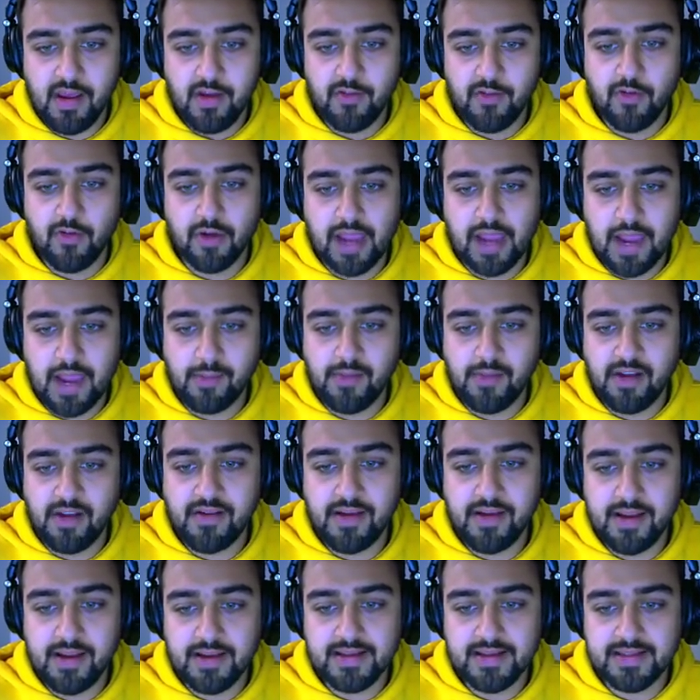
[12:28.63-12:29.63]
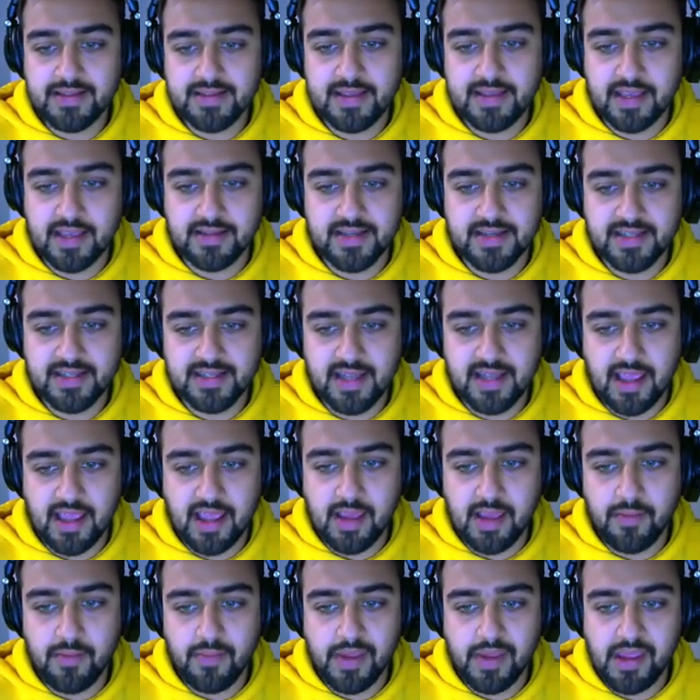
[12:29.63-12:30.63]
Vocabulary is just
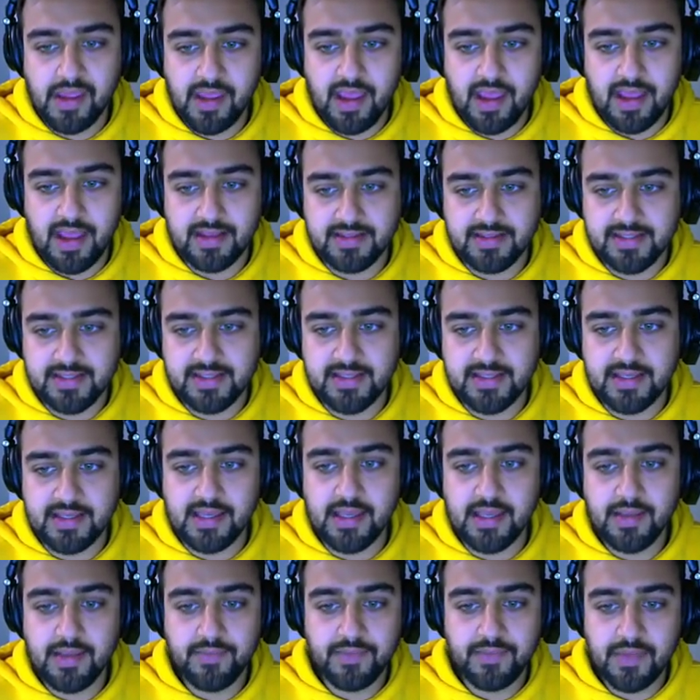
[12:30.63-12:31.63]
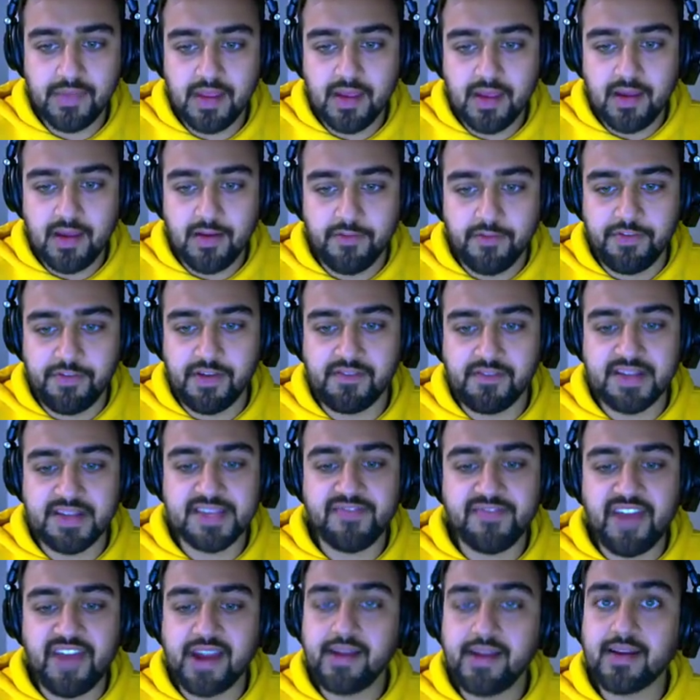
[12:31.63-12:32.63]
A, B, and C. We have
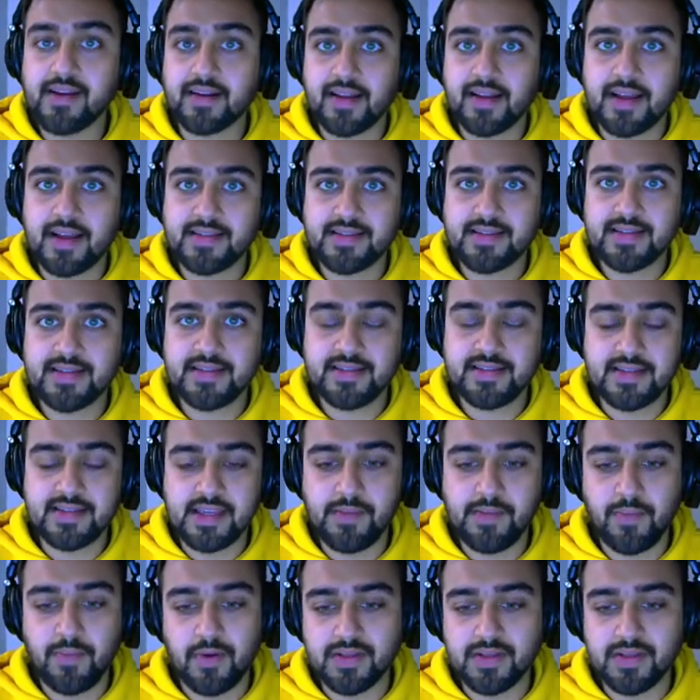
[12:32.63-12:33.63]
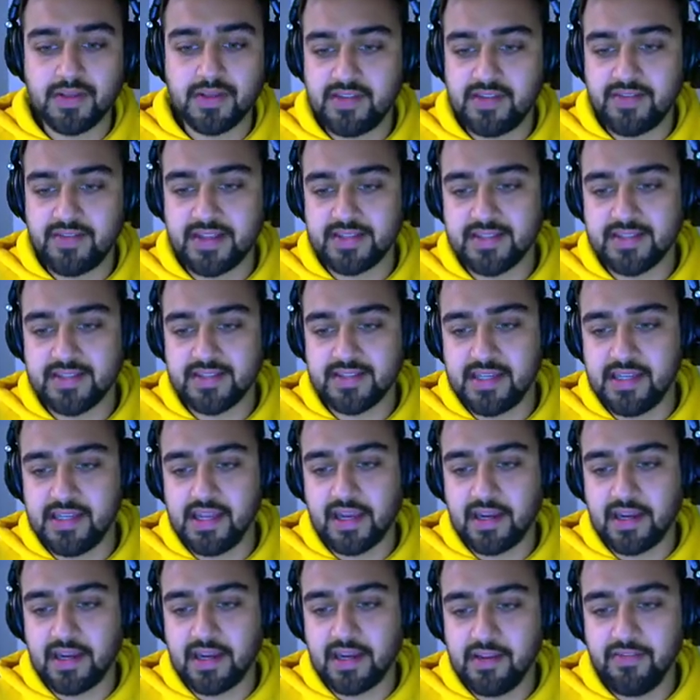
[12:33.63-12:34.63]
defined our classes C positive and C
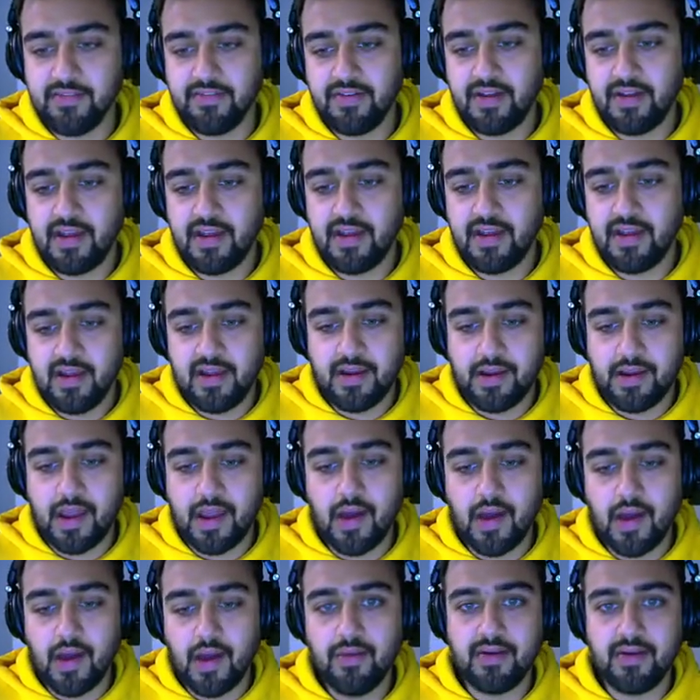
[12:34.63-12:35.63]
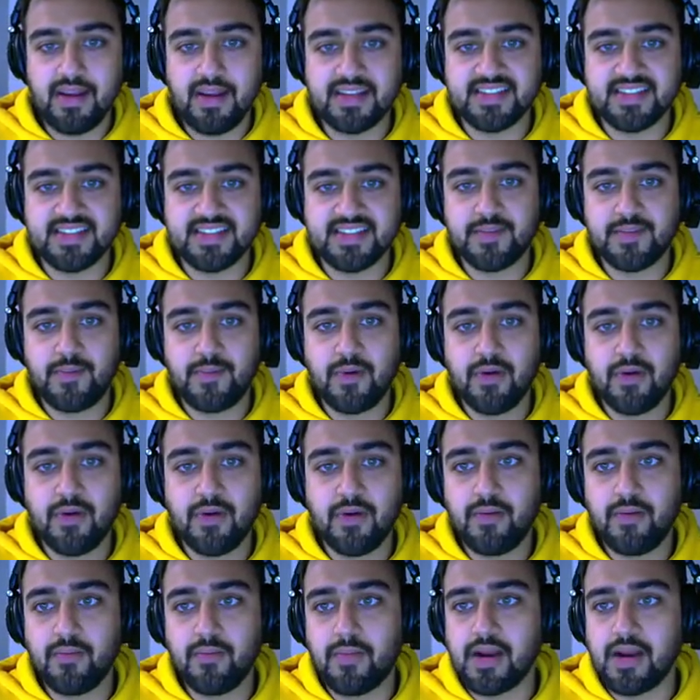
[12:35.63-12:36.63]
negative. Now let's
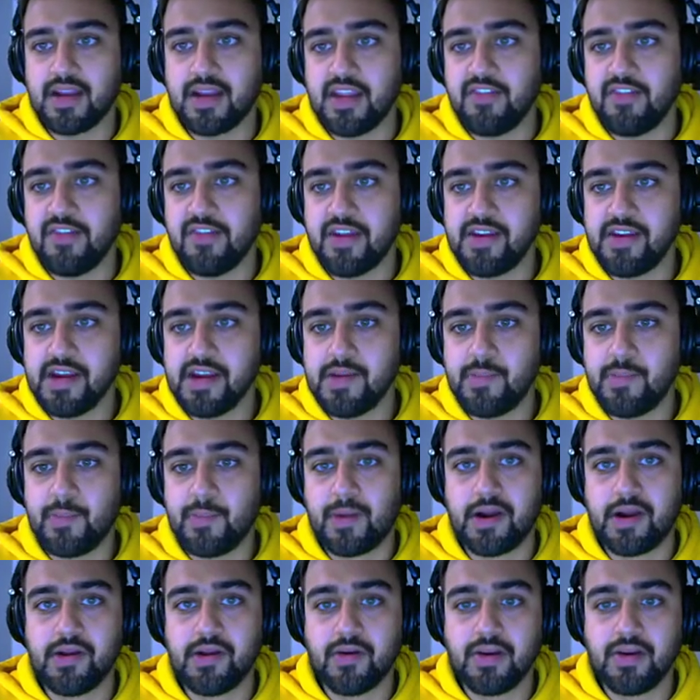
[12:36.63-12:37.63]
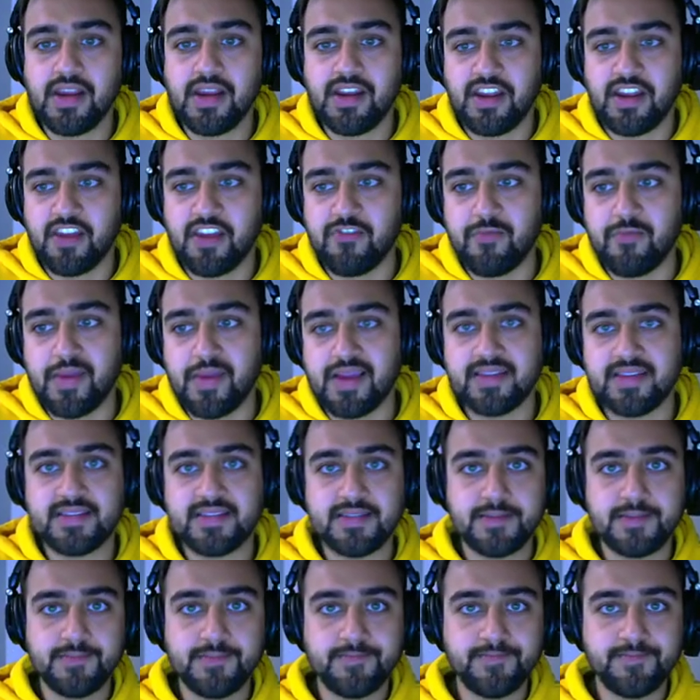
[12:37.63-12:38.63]
explore multivariate Bernoulli-Nave
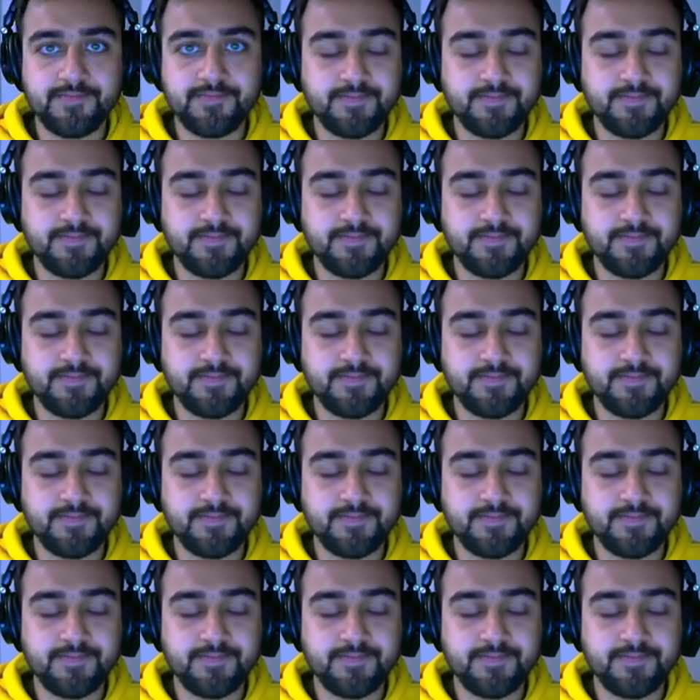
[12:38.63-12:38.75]
Bayes.